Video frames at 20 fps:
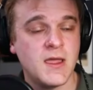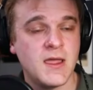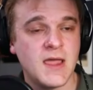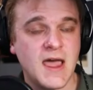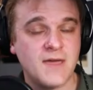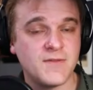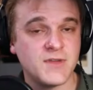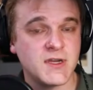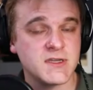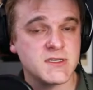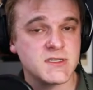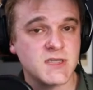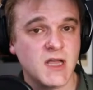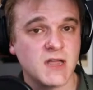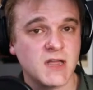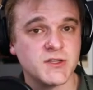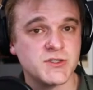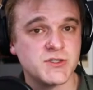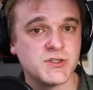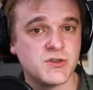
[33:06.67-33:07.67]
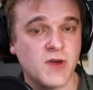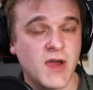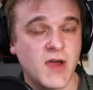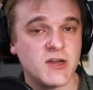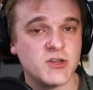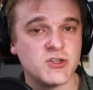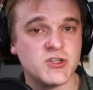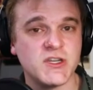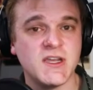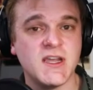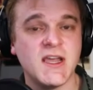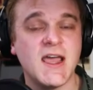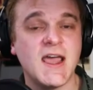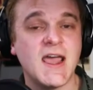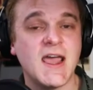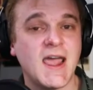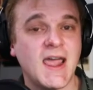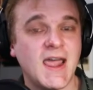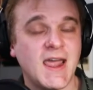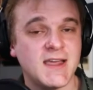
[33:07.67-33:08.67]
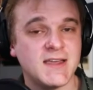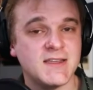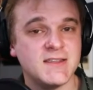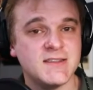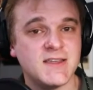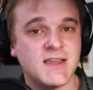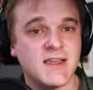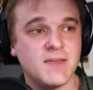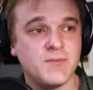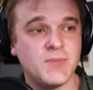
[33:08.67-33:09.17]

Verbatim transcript: Having a solid strategy and